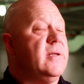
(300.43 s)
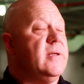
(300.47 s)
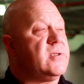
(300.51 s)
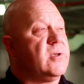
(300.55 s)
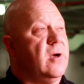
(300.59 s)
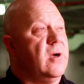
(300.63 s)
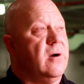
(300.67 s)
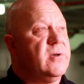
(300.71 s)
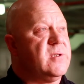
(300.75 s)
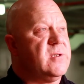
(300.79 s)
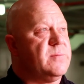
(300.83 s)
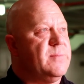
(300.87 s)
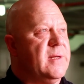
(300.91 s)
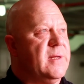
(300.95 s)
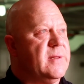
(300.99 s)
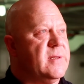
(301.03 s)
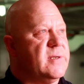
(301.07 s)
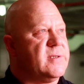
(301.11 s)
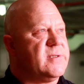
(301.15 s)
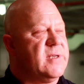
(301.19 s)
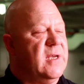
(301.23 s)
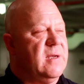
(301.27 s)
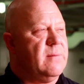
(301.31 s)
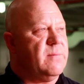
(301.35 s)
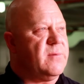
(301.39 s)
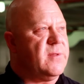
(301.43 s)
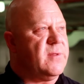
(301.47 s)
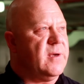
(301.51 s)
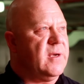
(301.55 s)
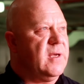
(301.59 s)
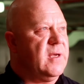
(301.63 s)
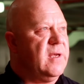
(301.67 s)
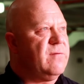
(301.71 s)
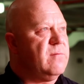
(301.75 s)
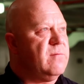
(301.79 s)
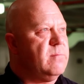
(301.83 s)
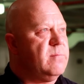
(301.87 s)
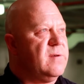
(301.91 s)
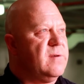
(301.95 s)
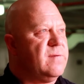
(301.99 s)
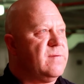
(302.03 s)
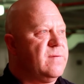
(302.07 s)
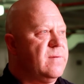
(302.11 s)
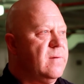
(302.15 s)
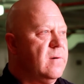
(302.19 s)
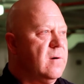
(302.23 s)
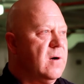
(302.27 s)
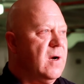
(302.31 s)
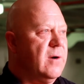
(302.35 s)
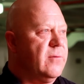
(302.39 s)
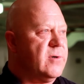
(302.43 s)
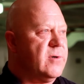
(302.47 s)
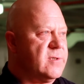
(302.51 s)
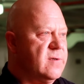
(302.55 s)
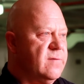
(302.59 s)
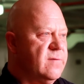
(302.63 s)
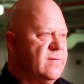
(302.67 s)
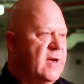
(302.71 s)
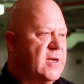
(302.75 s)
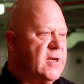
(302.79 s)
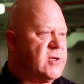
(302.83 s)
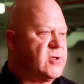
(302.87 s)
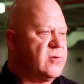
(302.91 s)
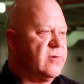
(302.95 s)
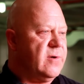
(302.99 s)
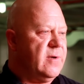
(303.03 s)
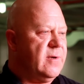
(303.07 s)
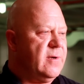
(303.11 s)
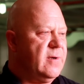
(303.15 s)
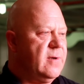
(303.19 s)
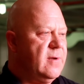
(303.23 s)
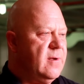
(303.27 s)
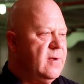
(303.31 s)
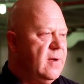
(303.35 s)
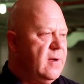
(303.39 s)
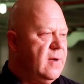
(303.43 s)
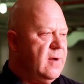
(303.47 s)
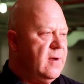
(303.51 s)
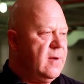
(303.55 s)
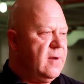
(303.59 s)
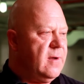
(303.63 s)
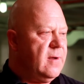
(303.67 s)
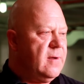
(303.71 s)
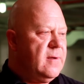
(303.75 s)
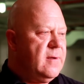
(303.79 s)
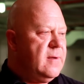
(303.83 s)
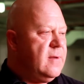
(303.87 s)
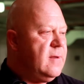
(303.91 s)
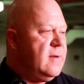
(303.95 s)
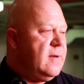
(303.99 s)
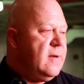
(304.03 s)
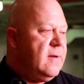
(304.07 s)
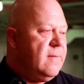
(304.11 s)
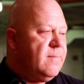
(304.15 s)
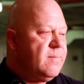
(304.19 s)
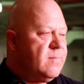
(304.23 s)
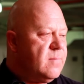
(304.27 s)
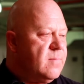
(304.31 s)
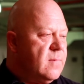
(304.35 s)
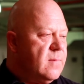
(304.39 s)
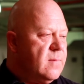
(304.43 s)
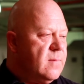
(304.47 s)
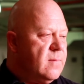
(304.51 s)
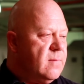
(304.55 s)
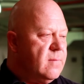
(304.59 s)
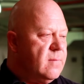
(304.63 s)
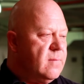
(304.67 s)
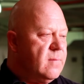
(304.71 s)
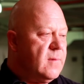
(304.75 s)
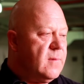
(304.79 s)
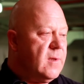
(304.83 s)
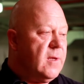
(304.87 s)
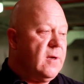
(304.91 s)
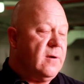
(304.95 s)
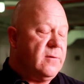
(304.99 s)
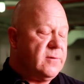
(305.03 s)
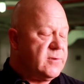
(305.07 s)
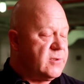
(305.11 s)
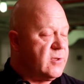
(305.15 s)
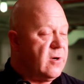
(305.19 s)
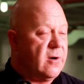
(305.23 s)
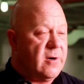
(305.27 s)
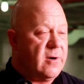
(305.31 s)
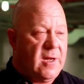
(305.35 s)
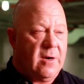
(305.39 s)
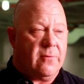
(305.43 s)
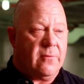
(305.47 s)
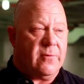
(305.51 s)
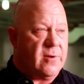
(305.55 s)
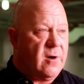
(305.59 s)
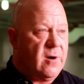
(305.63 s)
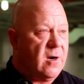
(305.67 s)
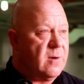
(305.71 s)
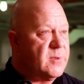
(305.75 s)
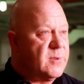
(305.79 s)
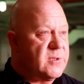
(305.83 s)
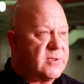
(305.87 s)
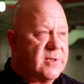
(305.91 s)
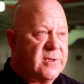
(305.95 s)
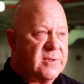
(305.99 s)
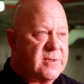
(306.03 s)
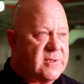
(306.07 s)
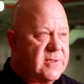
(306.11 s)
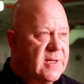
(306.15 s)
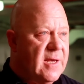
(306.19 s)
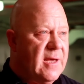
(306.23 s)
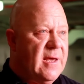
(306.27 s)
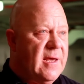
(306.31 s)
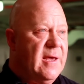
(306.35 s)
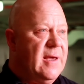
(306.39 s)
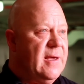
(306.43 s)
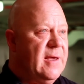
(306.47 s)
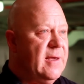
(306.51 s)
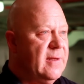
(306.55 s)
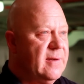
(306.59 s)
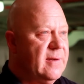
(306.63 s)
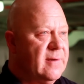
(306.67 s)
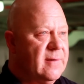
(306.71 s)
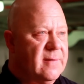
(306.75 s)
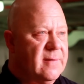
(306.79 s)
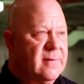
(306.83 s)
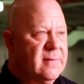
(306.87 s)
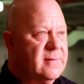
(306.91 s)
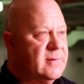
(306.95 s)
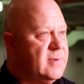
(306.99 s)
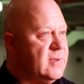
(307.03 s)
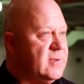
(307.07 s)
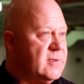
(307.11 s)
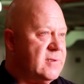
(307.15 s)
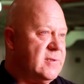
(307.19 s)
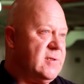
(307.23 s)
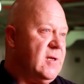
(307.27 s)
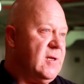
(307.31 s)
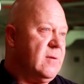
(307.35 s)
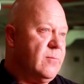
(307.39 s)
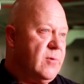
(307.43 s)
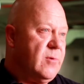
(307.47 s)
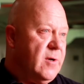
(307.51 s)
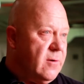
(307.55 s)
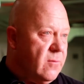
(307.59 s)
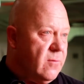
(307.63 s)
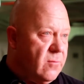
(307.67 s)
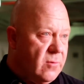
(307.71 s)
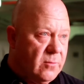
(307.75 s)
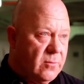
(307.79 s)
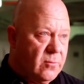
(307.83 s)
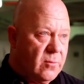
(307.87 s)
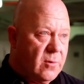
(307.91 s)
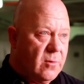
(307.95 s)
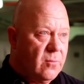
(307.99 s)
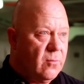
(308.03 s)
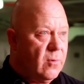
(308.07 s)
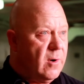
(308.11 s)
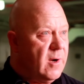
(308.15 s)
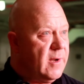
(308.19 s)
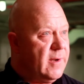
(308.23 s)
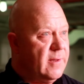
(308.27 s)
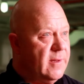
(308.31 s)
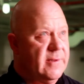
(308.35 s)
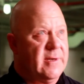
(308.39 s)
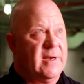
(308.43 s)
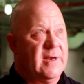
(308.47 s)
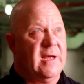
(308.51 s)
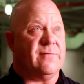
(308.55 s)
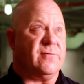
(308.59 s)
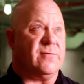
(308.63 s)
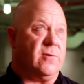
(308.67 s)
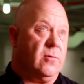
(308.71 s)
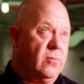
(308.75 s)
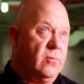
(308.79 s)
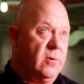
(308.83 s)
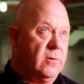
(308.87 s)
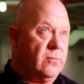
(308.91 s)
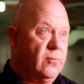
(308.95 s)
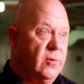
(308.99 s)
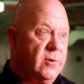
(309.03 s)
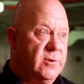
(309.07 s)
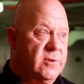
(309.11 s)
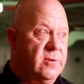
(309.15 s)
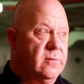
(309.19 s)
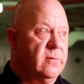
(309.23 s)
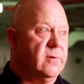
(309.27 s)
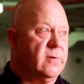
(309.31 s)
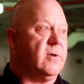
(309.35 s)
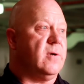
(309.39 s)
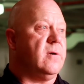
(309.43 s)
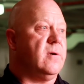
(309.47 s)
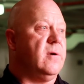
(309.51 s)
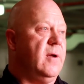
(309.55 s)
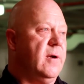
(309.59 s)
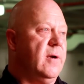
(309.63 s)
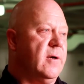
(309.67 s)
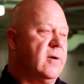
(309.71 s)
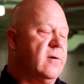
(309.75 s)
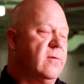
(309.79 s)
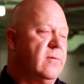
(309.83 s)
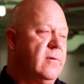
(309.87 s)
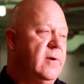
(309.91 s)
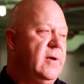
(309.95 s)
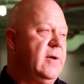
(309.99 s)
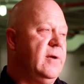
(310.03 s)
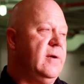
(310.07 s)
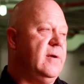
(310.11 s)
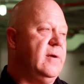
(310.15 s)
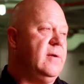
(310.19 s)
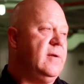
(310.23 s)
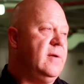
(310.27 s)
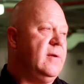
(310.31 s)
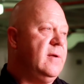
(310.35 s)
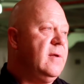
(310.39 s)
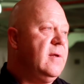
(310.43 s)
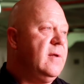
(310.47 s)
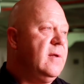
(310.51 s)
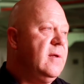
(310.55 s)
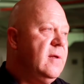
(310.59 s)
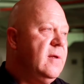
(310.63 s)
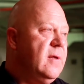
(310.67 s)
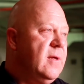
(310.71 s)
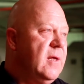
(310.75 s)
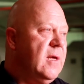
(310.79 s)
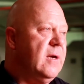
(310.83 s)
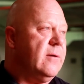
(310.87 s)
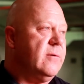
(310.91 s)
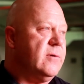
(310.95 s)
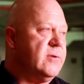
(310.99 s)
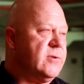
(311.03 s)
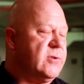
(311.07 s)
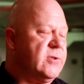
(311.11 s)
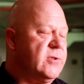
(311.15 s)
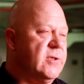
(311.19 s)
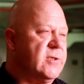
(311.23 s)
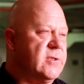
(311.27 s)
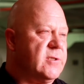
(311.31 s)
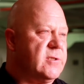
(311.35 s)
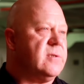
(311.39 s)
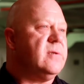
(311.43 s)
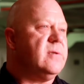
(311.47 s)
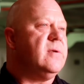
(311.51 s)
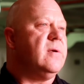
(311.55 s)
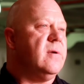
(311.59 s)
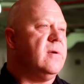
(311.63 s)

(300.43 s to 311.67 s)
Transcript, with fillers: It's always meant the same thing, even before I was a veteran. Uh, you know, it started out with Armistice Day and to celebrate World War I, and then after World War II and, and Korea, it was just